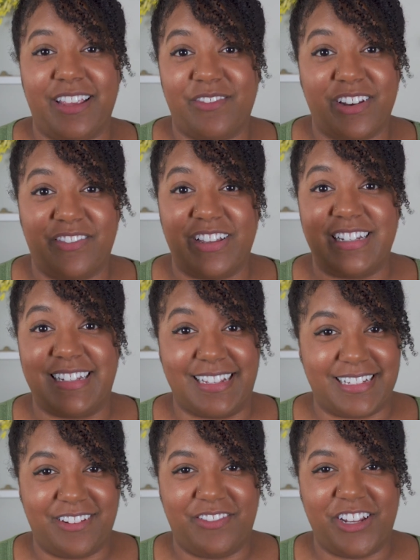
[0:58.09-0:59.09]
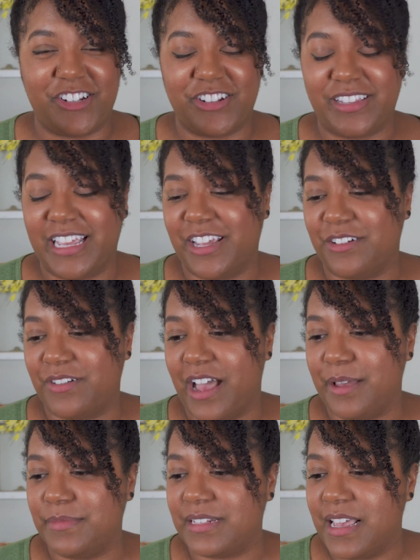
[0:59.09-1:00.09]
even if it doesn't feature Lincoln
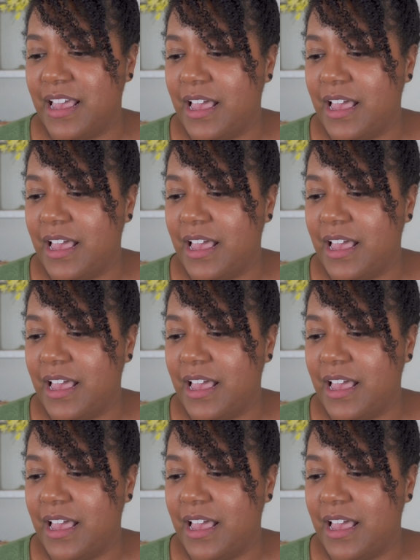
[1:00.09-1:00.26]
Rhymes.